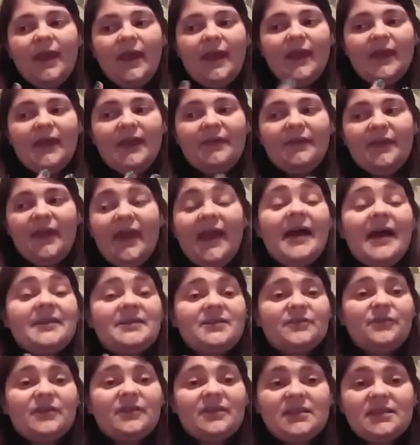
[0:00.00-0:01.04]
and they had
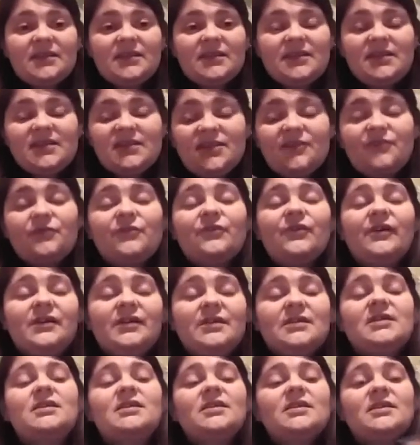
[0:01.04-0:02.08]
different
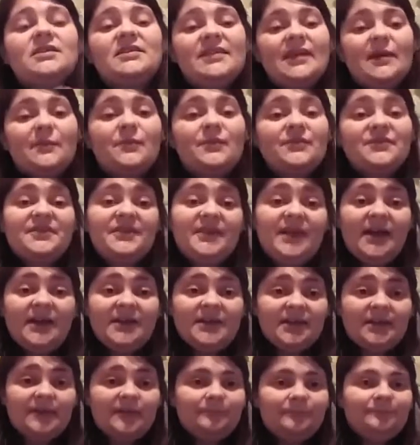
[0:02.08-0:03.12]
different samples than I
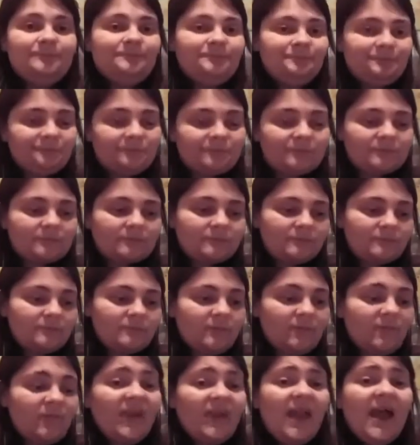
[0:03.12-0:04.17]
did.
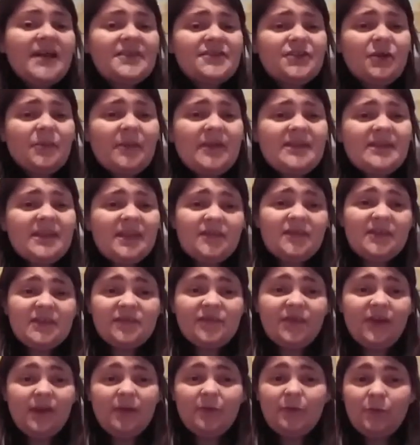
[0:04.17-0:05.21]
As always, give this
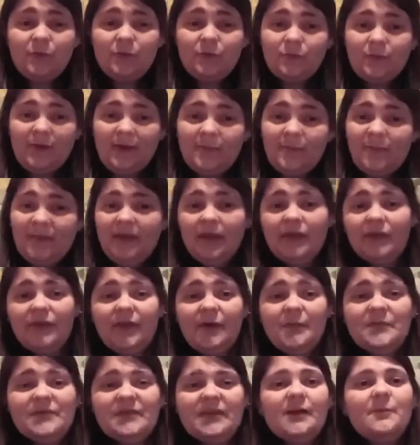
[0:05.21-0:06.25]
video a great big
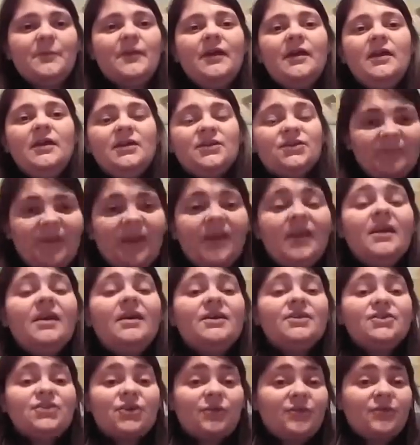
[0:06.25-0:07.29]
thumbs up.
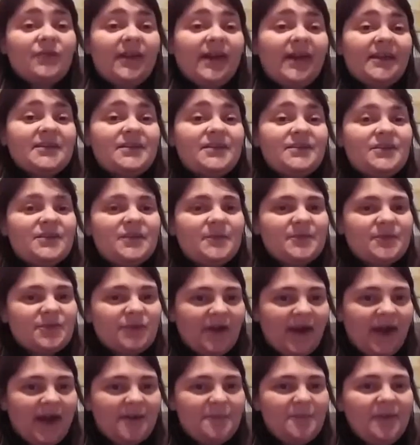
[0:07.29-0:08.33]
Don't forget to
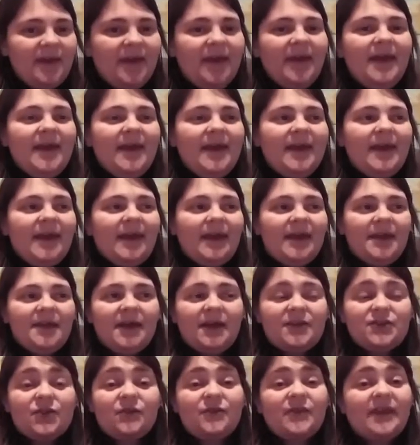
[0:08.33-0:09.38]
subscribe, and
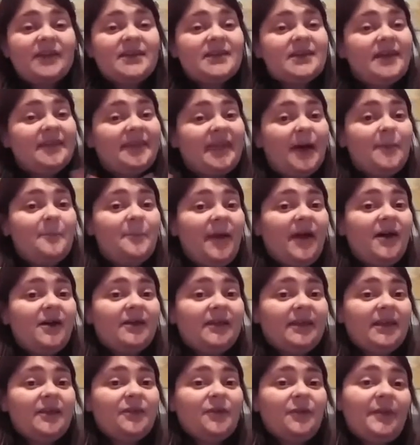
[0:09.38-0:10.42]
uh, don't forget to hit that
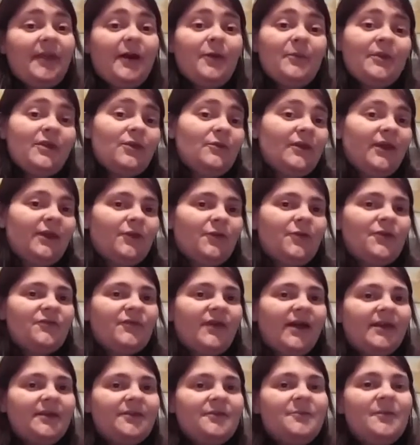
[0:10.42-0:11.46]
bell either, that way you get
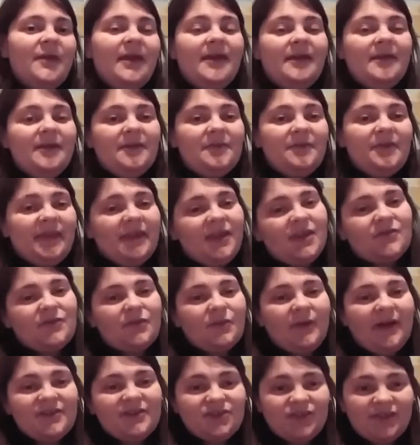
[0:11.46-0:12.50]
notified. Thank you
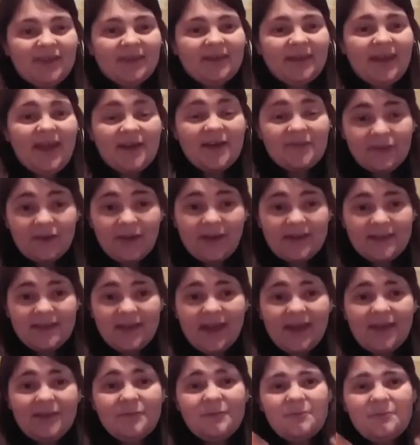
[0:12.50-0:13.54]
for watching. Have a great
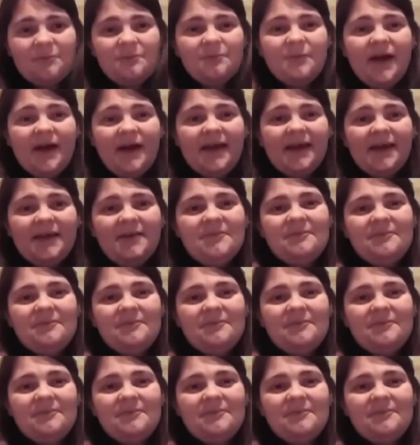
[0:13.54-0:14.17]
day. Bye.